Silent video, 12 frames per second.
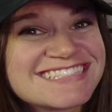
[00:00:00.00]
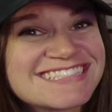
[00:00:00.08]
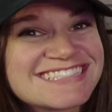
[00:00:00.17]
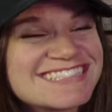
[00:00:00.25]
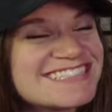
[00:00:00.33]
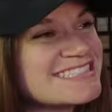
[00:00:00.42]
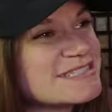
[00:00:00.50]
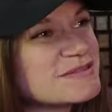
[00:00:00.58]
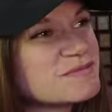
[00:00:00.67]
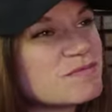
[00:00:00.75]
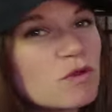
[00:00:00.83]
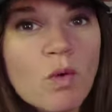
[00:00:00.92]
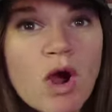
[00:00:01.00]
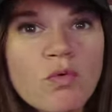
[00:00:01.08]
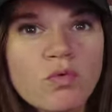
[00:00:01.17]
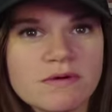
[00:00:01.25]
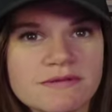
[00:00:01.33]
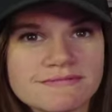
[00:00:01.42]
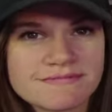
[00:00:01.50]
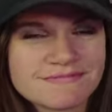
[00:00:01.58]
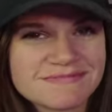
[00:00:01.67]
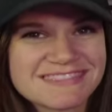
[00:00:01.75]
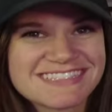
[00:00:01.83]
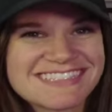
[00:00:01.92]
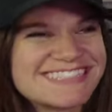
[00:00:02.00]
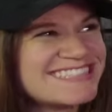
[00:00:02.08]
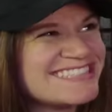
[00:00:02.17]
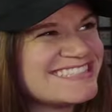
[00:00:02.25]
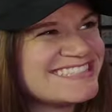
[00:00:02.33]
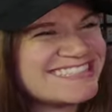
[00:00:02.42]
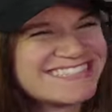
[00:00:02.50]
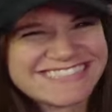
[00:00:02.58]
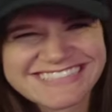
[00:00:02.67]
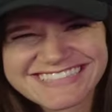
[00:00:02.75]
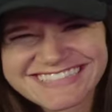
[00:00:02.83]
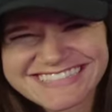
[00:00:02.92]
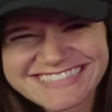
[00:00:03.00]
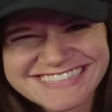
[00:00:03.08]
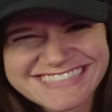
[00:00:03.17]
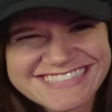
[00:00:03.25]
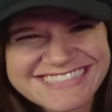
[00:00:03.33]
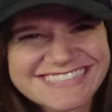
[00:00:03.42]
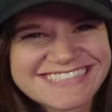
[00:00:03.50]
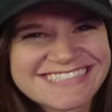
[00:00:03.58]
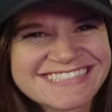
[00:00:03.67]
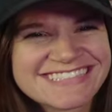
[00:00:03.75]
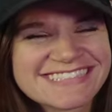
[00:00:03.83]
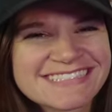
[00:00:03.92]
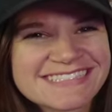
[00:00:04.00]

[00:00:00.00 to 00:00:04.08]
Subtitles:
The person shown says nothing.